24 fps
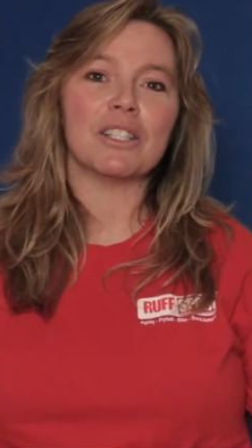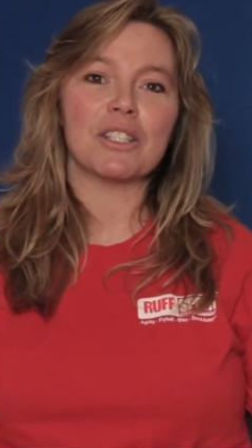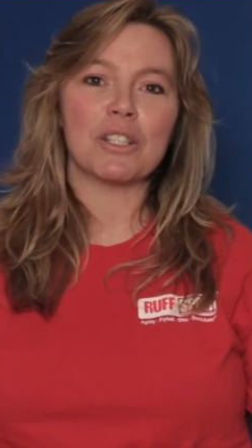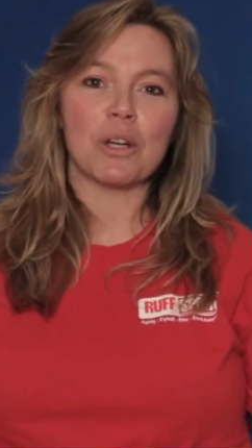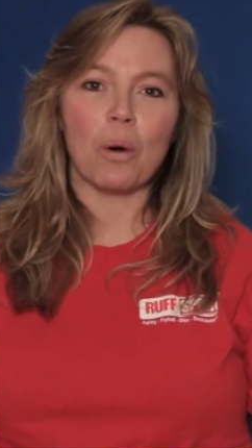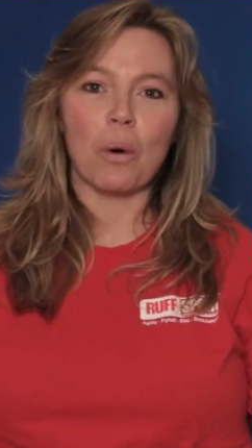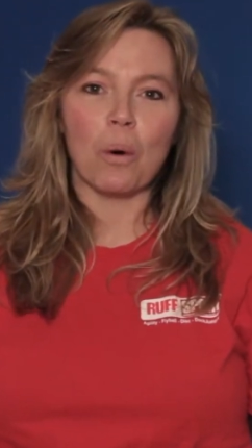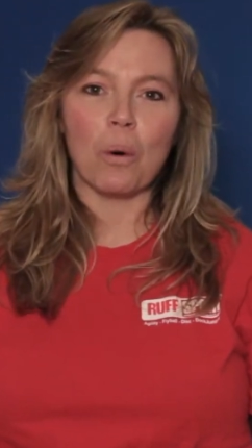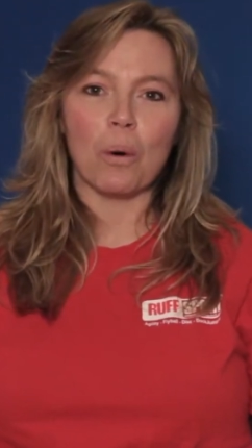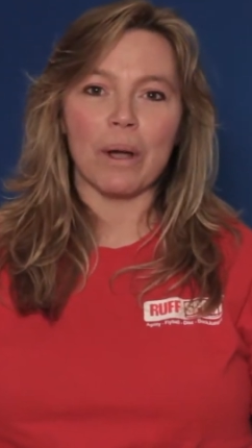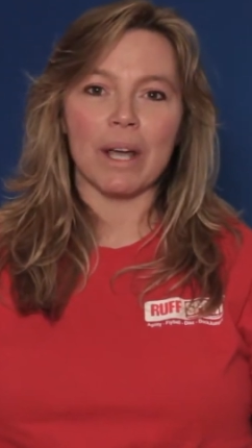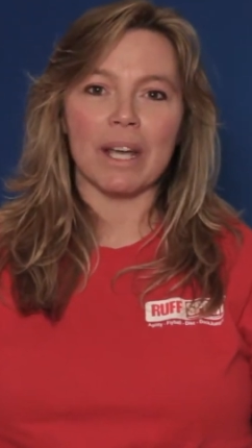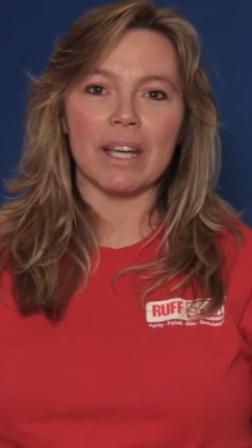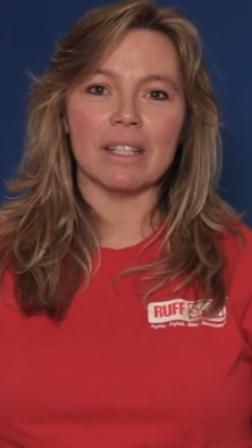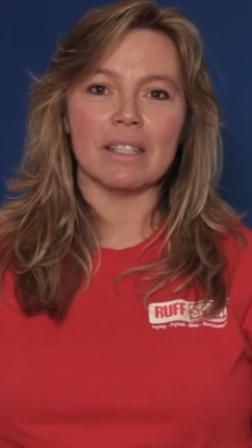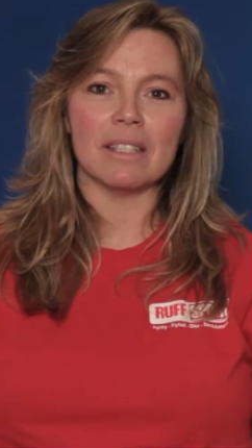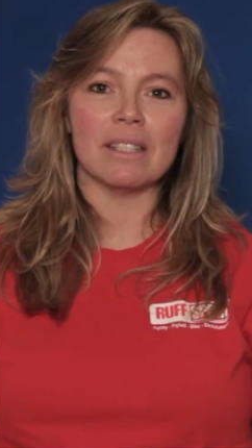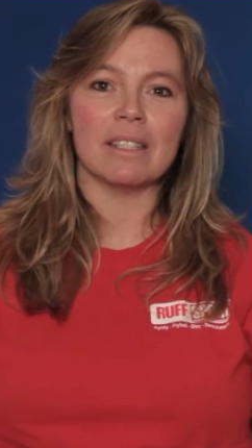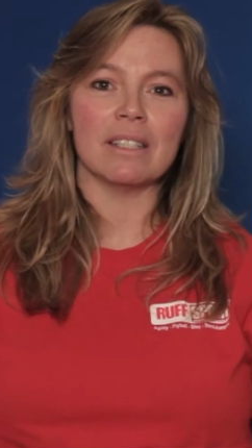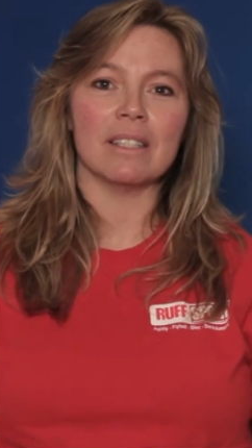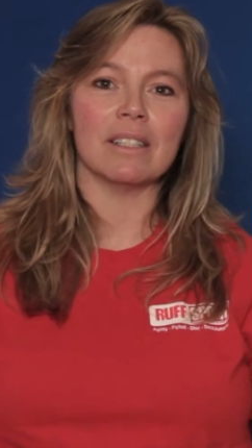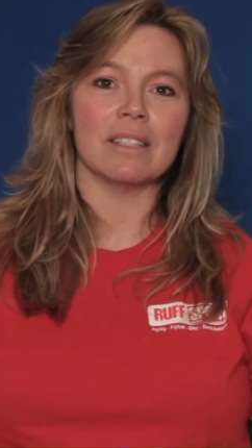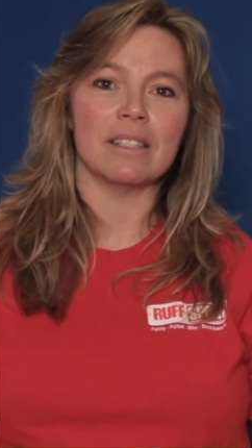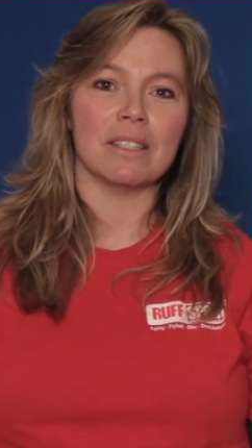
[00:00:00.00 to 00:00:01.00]

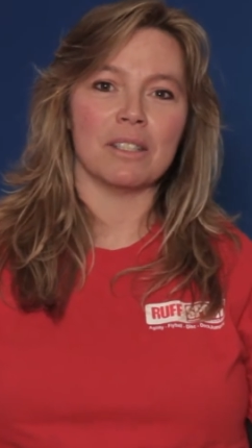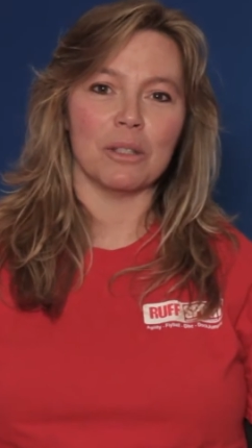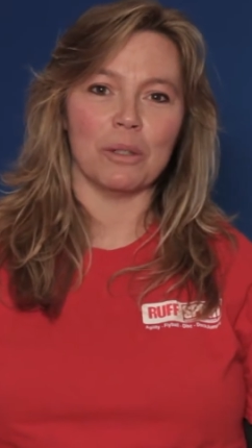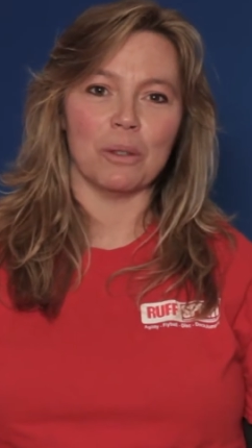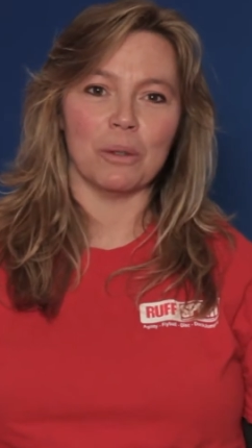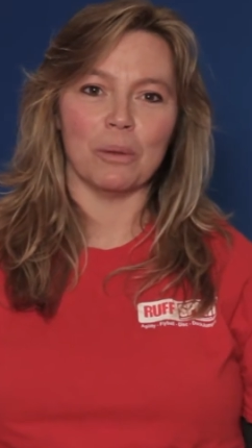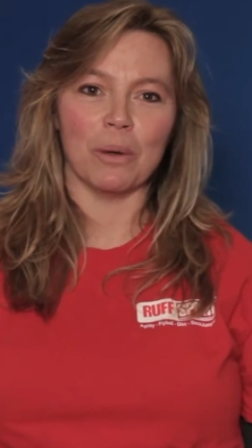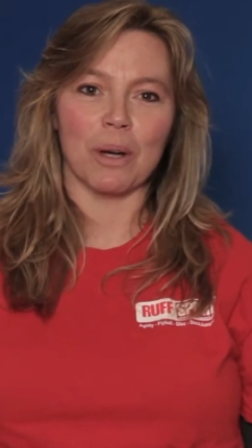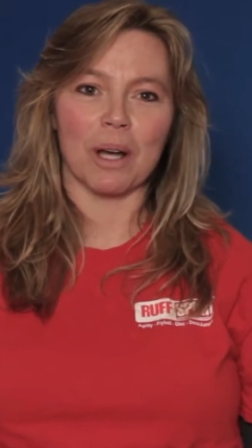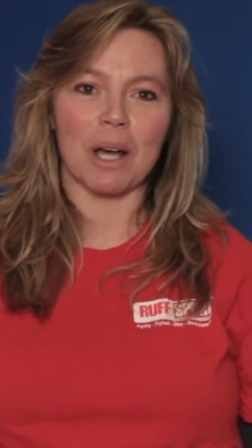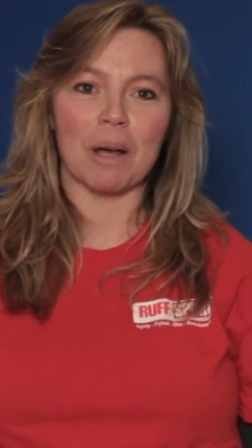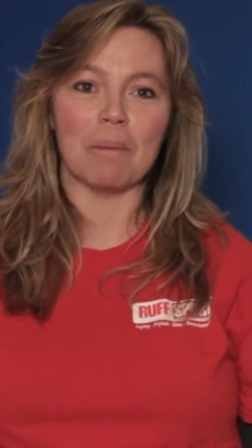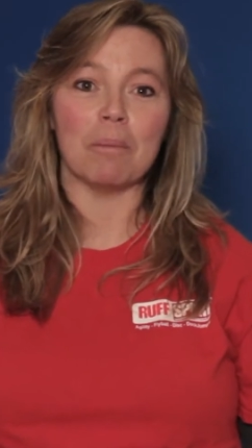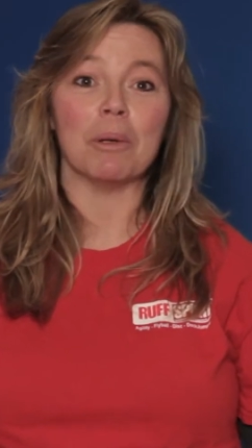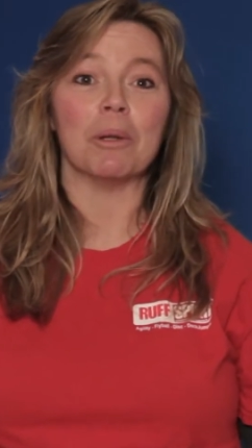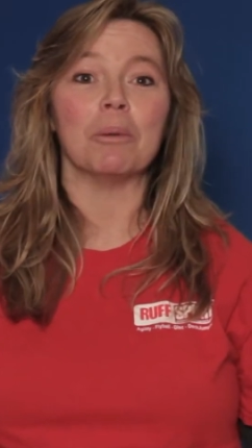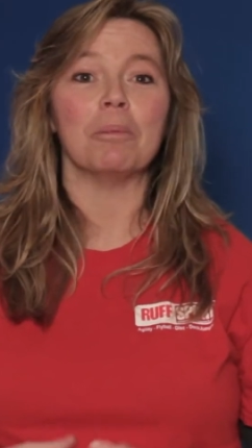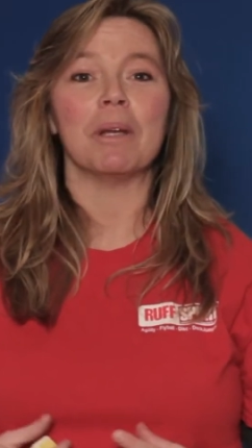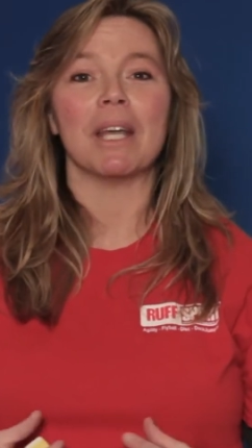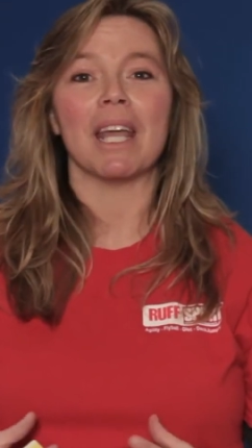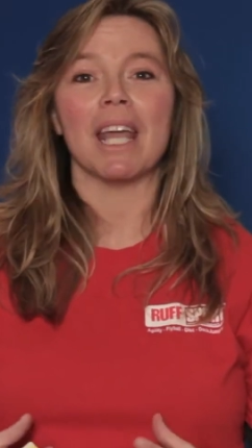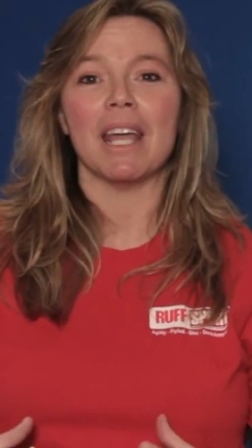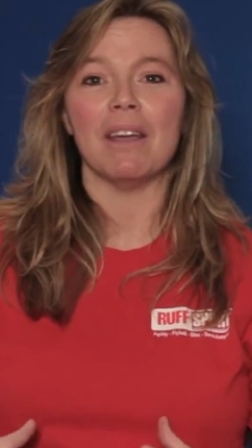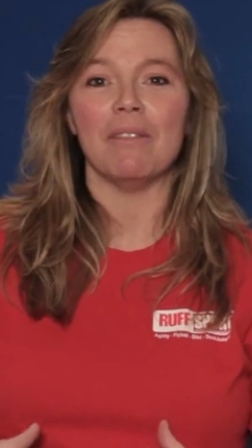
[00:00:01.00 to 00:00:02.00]
toys to
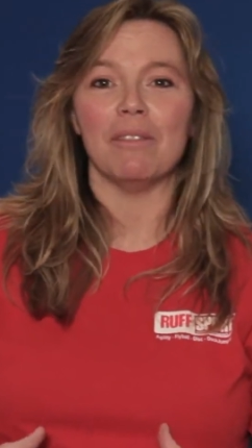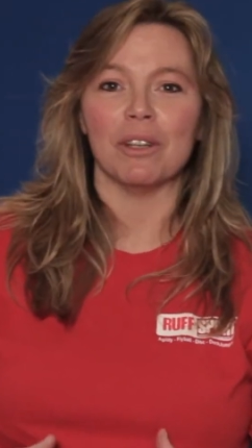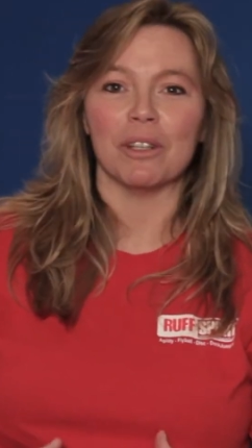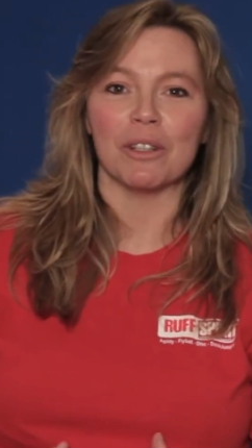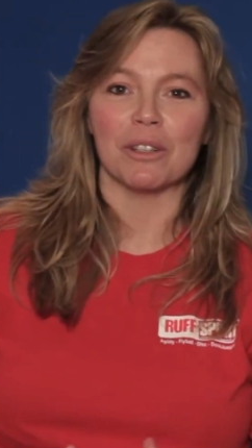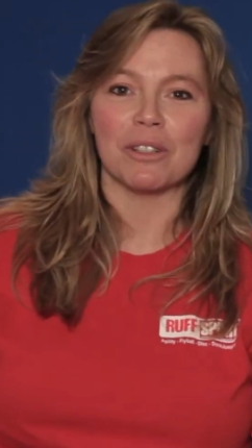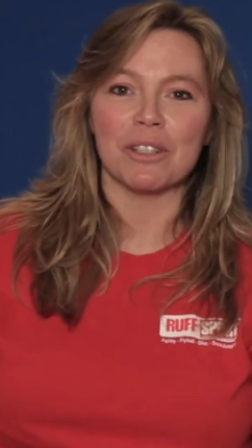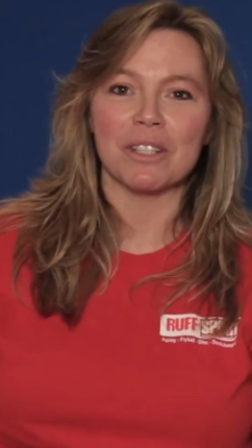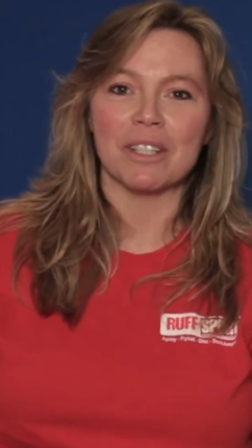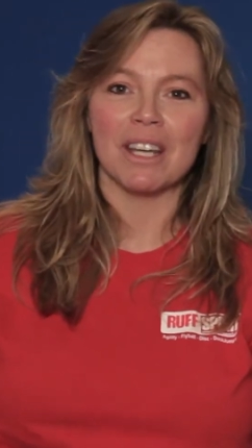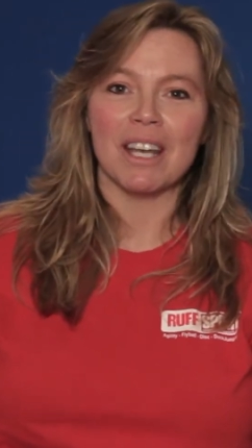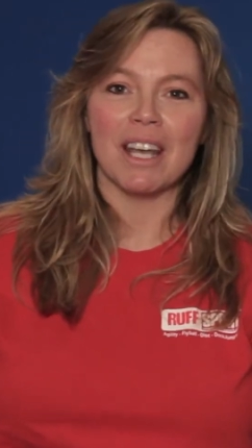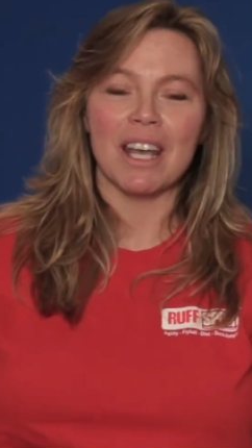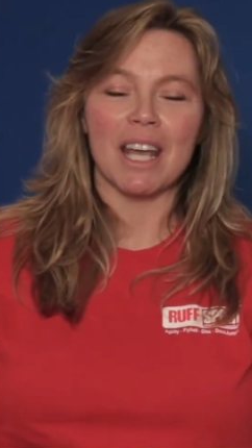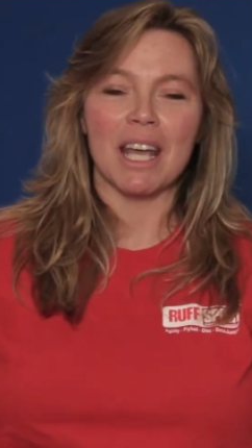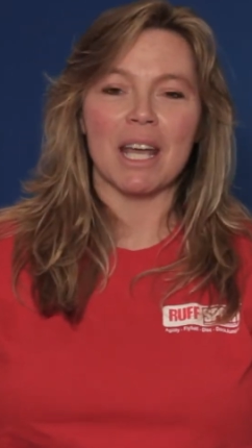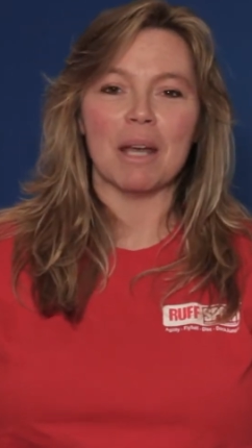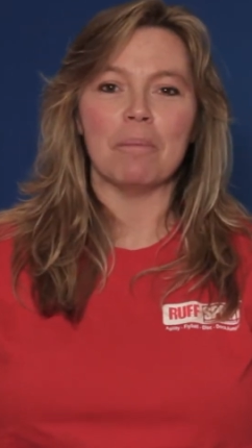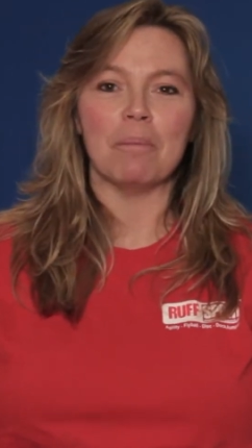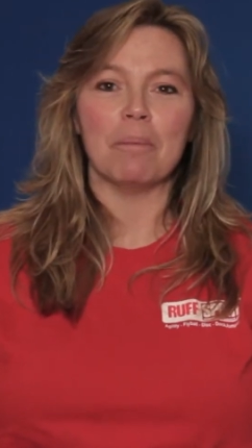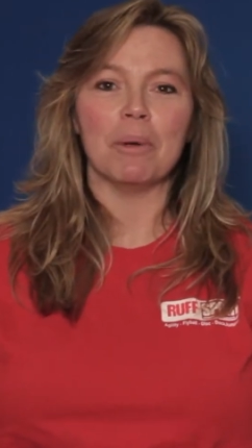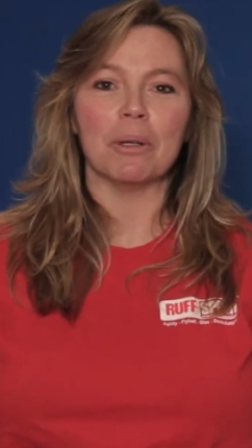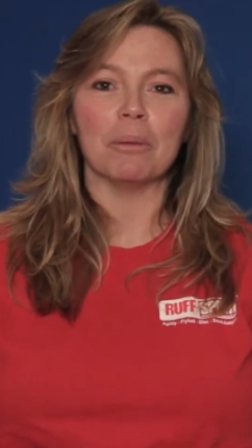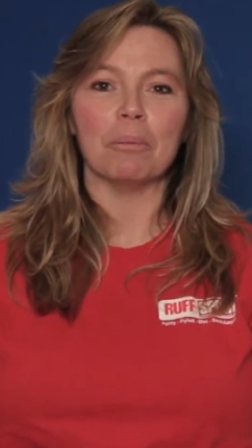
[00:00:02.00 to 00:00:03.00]
build behaviors
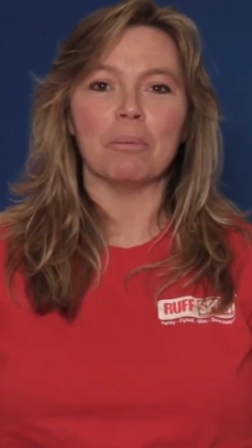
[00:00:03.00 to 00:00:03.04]
and build